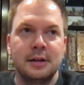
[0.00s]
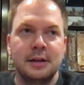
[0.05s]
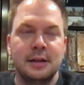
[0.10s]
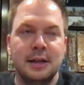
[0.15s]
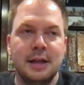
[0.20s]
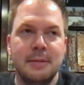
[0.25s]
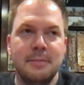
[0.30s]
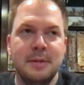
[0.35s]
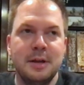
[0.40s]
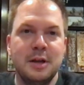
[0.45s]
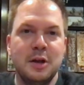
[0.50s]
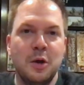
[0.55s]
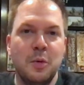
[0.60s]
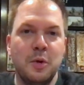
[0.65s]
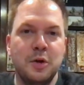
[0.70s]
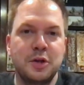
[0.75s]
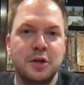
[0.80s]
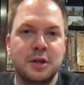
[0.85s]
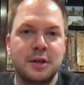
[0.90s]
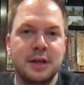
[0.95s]
let me know
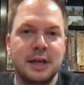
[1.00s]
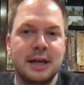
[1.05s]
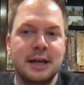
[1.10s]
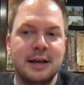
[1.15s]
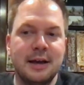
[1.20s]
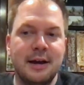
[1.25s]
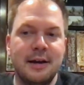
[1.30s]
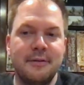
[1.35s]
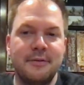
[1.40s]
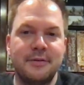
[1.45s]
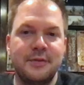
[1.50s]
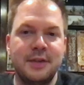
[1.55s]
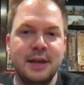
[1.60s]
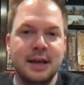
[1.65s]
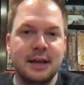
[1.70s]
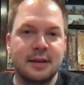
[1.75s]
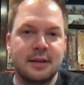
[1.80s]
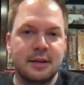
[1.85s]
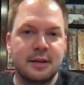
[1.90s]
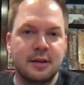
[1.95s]
what you think of
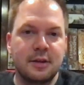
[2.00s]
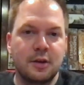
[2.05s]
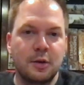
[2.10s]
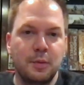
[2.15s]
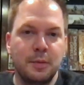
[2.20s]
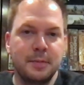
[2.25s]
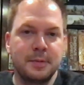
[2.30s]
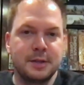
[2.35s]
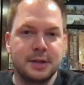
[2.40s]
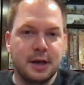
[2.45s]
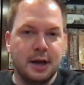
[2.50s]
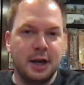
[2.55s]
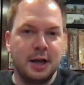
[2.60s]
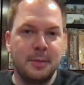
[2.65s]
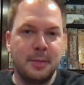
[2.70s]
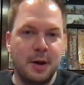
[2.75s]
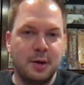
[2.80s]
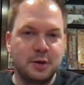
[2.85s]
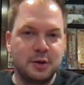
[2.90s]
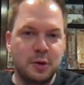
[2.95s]
this. So we've been talking
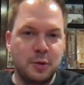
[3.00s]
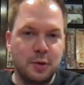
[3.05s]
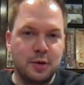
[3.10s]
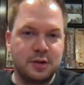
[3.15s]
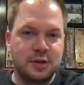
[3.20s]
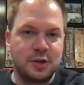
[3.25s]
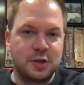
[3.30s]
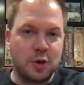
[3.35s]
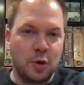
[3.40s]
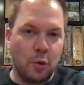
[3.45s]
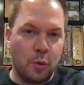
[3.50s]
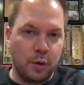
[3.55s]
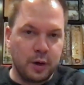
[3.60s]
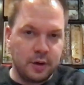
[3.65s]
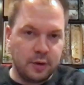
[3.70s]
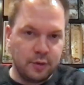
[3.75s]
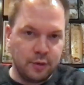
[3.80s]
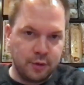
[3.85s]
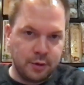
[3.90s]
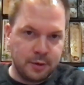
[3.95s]
about doing
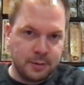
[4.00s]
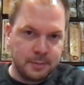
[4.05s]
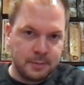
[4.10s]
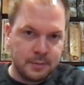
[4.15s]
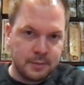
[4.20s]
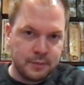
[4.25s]
tutorials.